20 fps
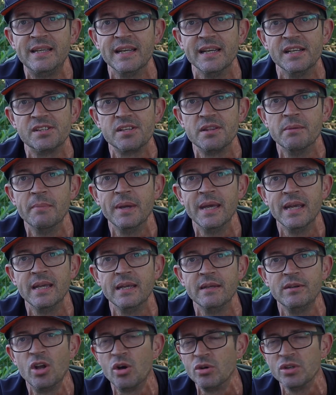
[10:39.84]
ditched the
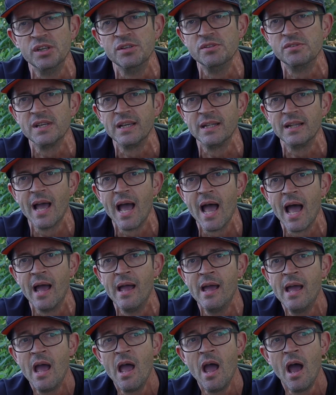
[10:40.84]
meat, not using that.
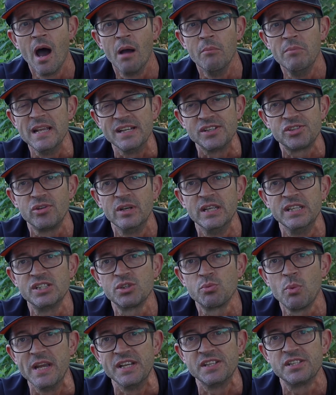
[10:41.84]
I'm literally
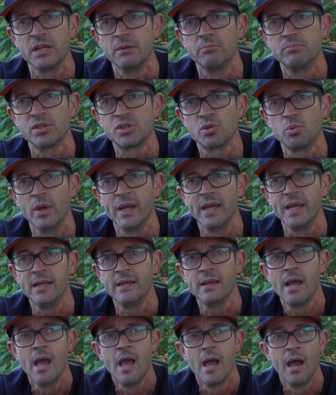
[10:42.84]
switching between